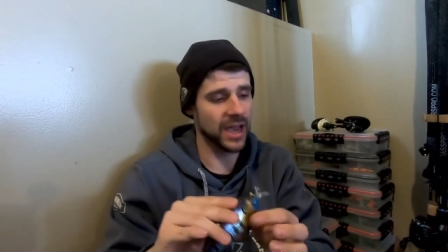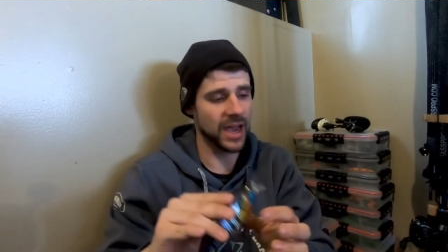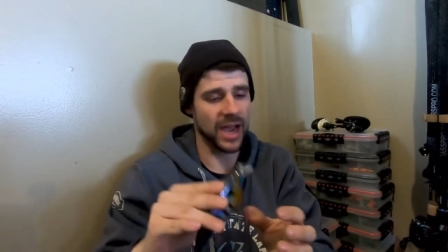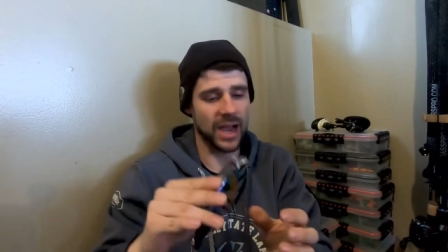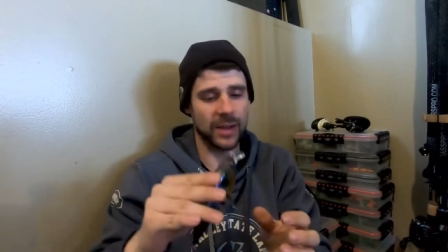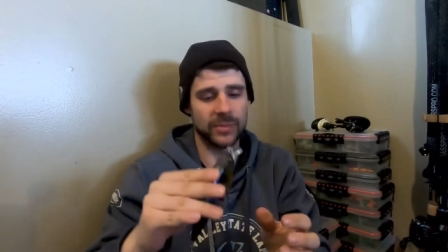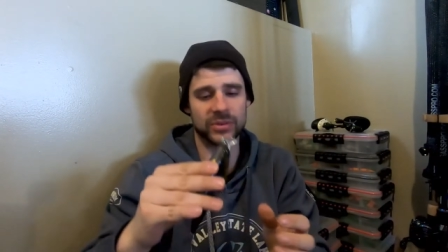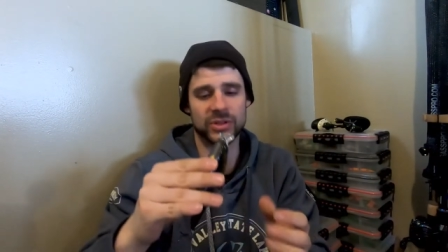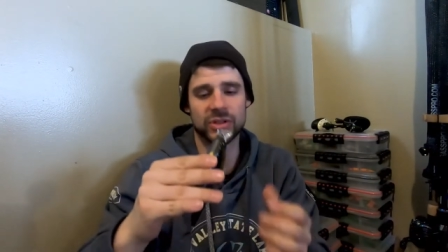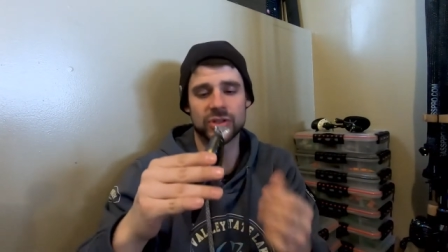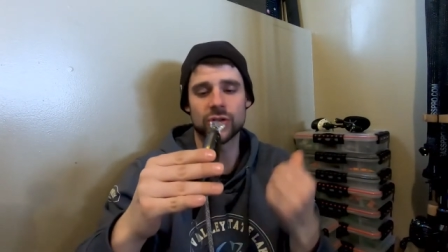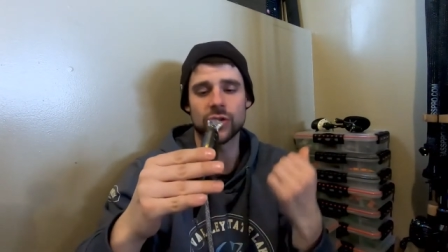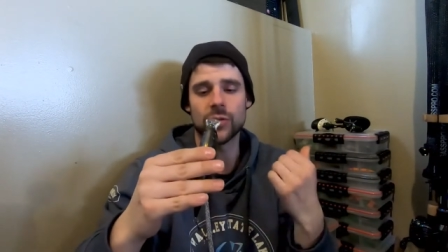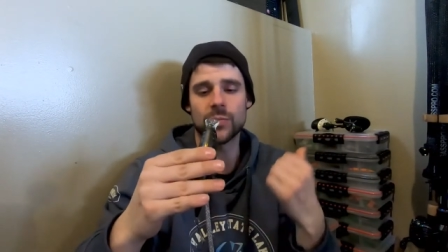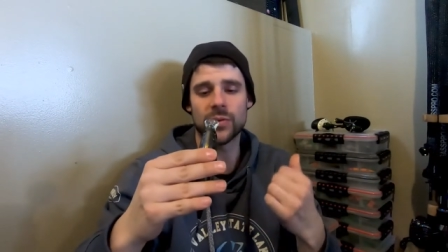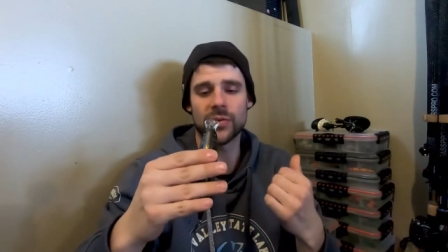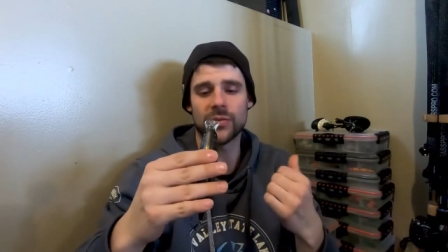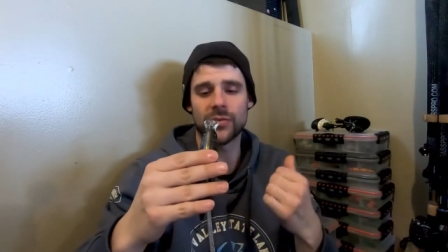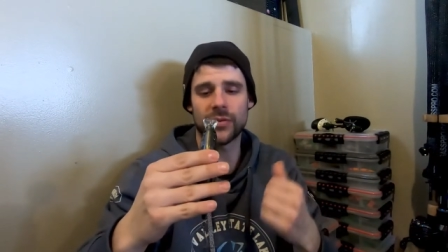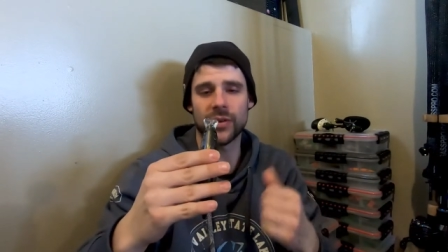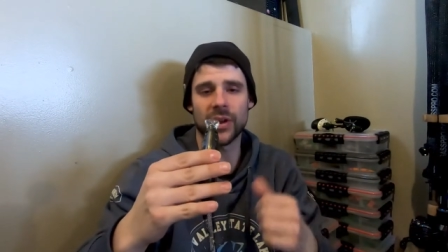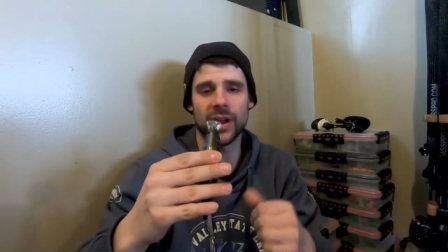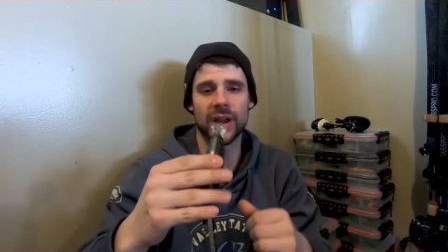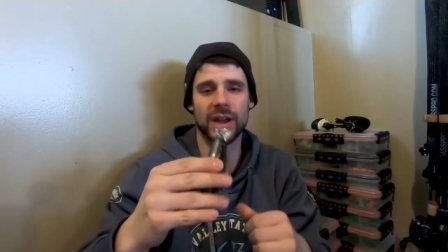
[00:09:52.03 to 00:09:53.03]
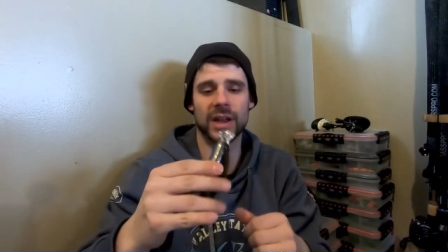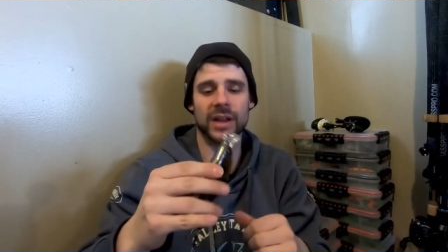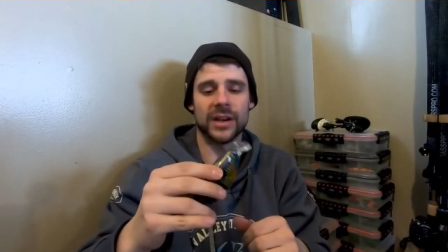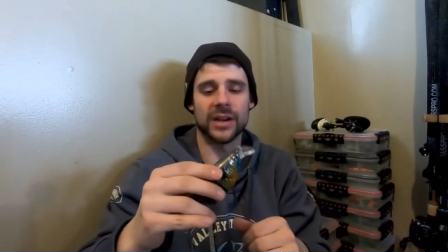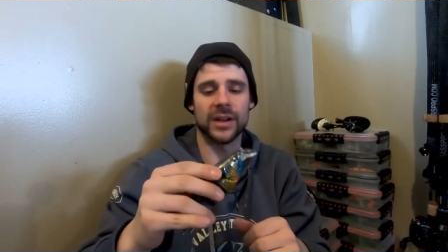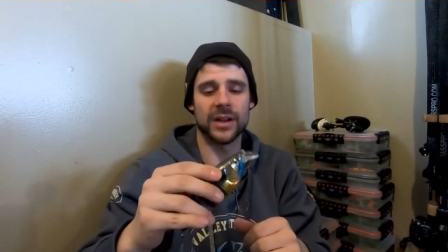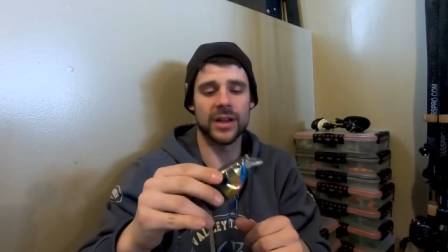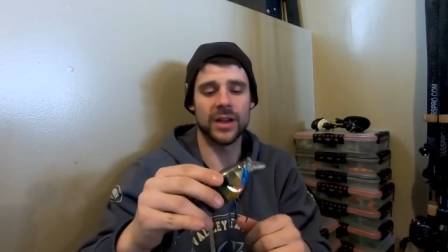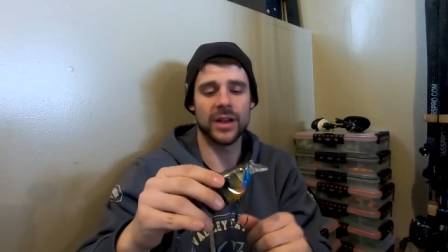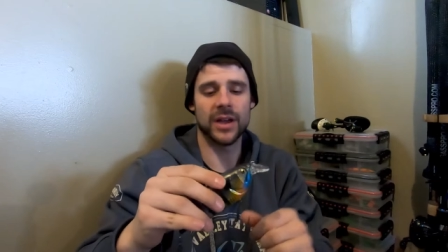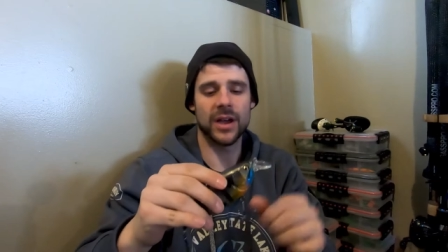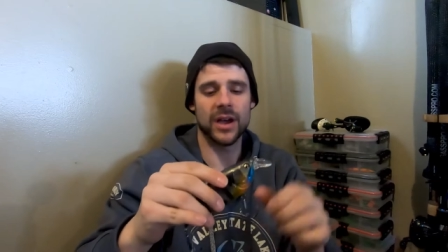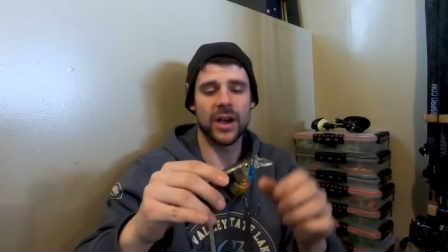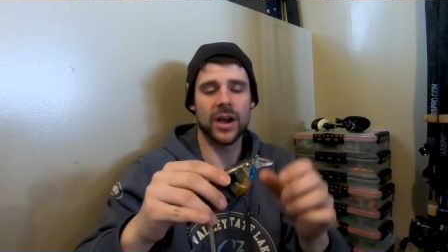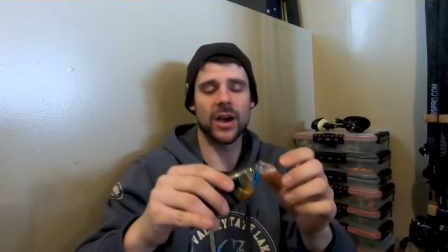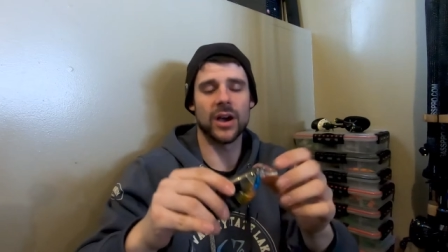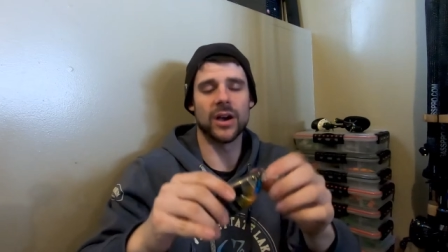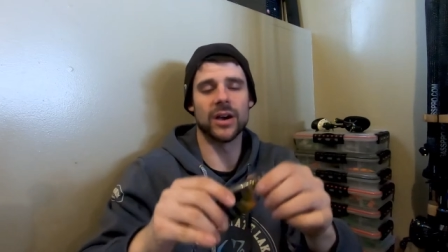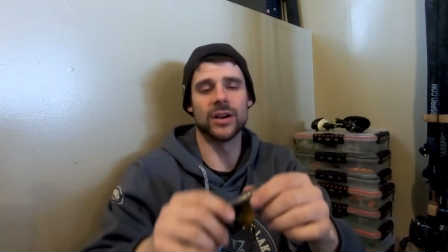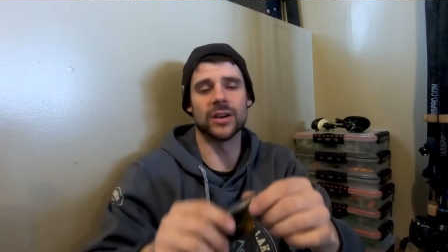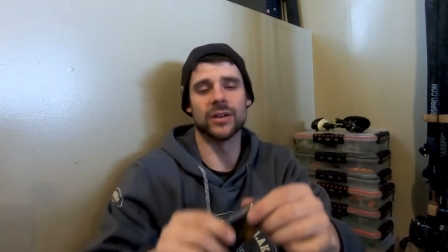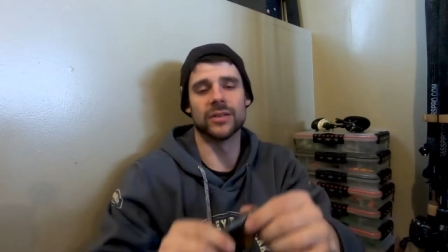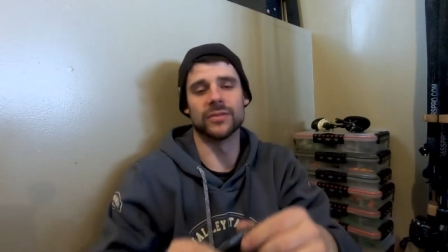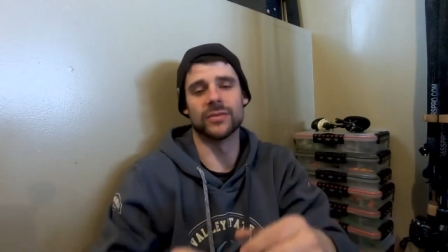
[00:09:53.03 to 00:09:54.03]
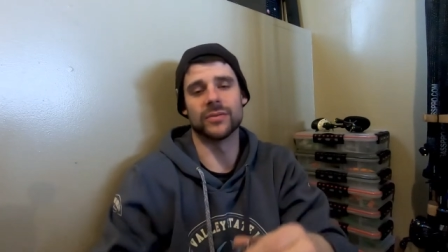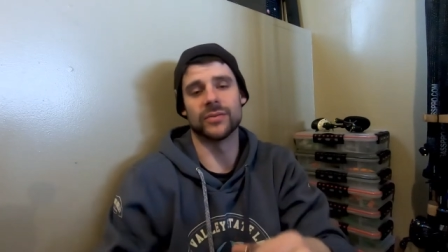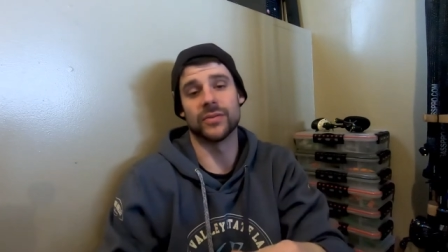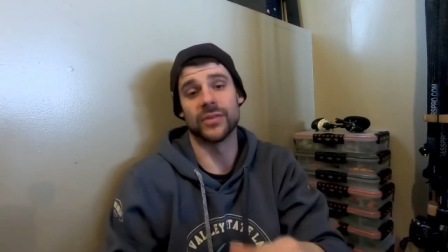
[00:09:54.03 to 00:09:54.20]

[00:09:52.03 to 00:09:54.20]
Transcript: I'm super fan of